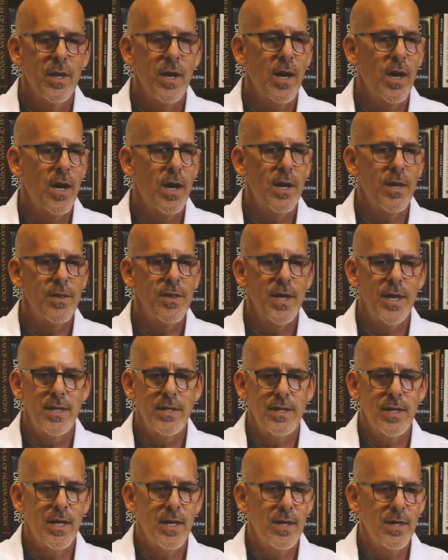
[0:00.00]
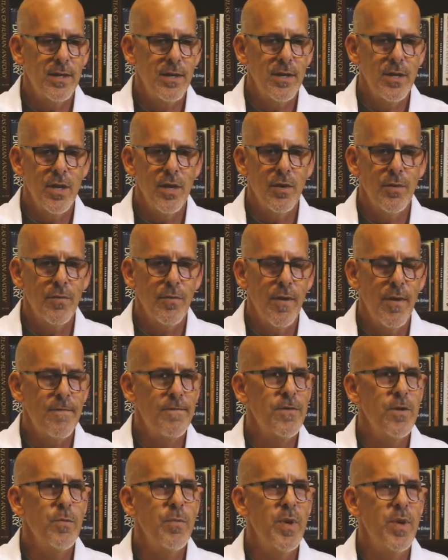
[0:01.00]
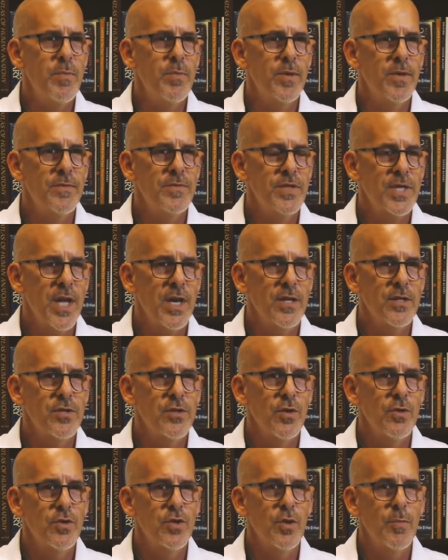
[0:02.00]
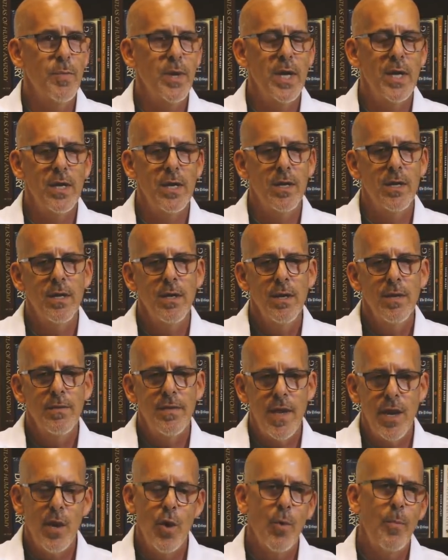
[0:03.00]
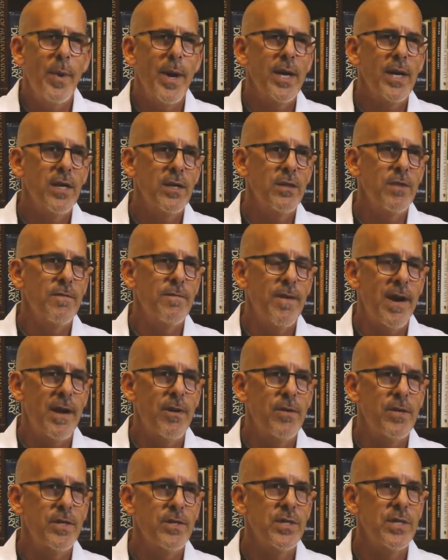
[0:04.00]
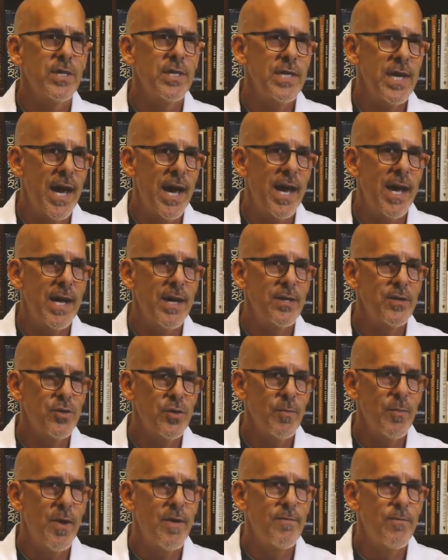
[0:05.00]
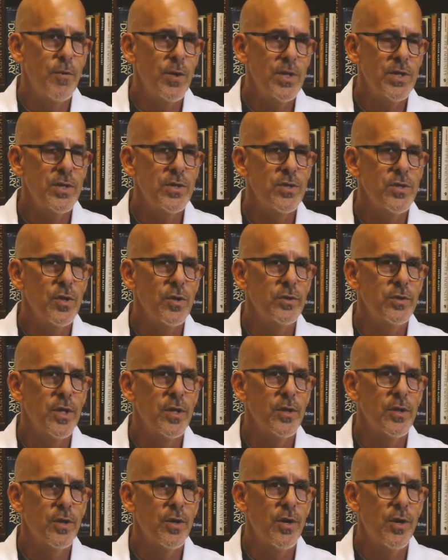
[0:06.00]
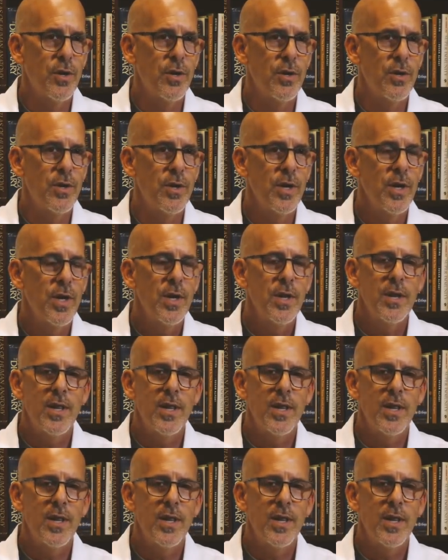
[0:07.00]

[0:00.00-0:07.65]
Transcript: uh, that uh, you know a few people have said on social media they hope I get the virus and die so my voice is no longer heard